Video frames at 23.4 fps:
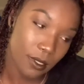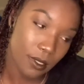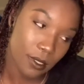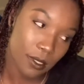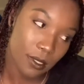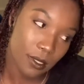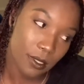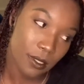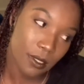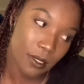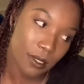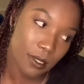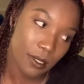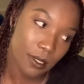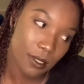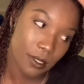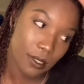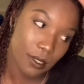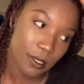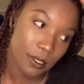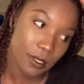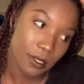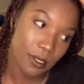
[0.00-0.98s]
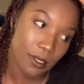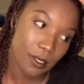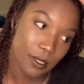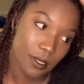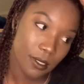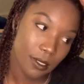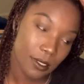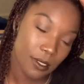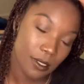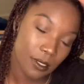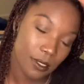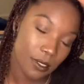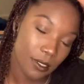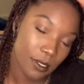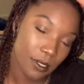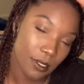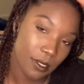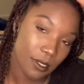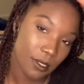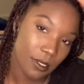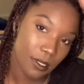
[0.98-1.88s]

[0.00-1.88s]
Nobody speaks.